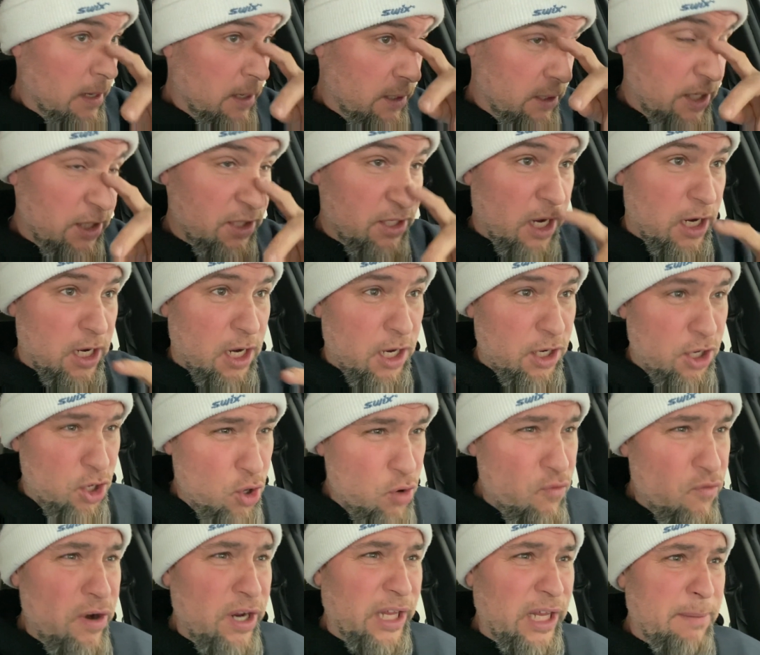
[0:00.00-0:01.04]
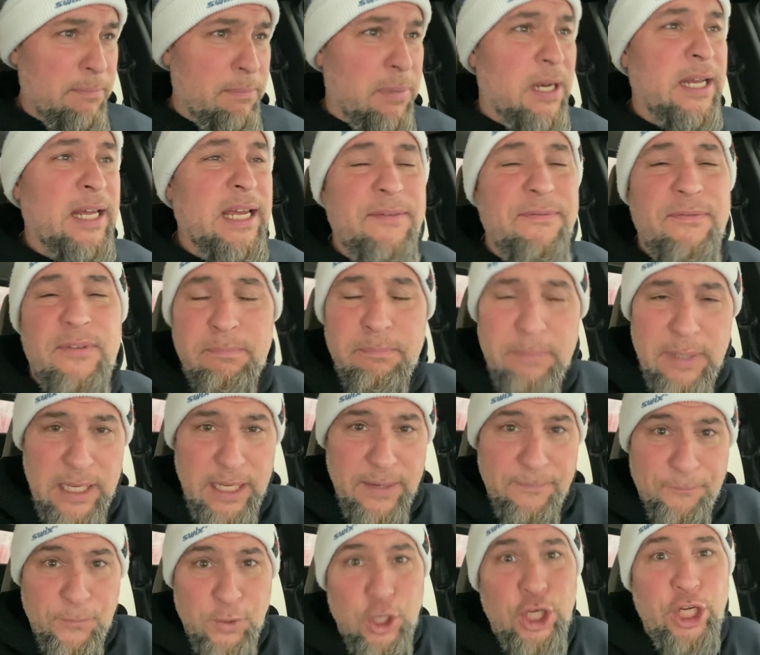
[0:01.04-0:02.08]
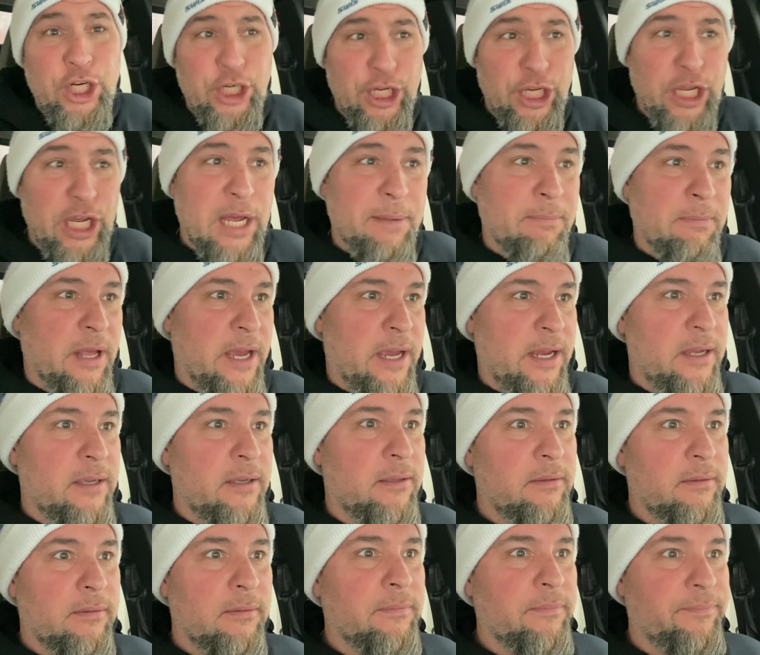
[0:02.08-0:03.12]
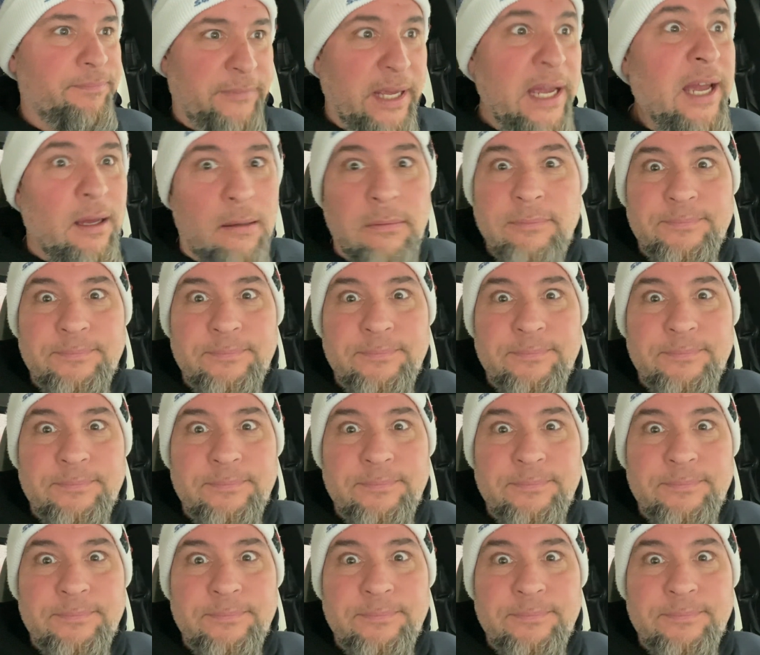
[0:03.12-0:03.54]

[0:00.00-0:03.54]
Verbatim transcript: She's like, Do you really believe in Bigfoot? I'm like, Yeah.